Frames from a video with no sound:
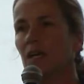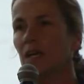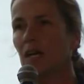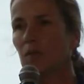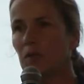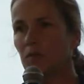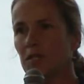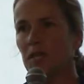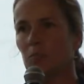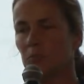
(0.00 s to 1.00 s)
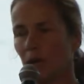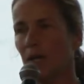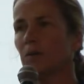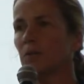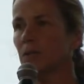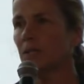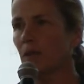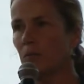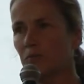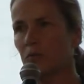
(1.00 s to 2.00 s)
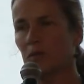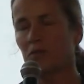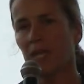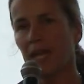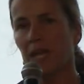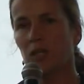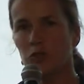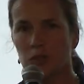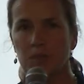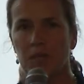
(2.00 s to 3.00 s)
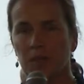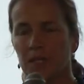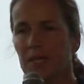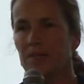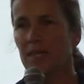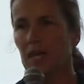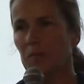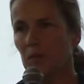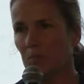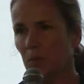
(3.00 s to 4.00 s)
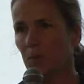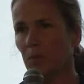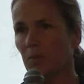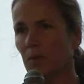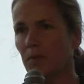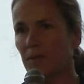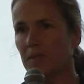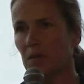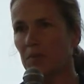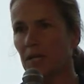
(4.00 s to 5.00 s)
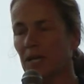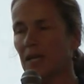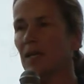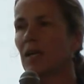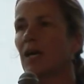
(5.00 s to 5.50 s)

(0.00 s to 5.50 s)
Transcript: But if you take a broader look at what forests can and should be in the landscape, and the important role that they play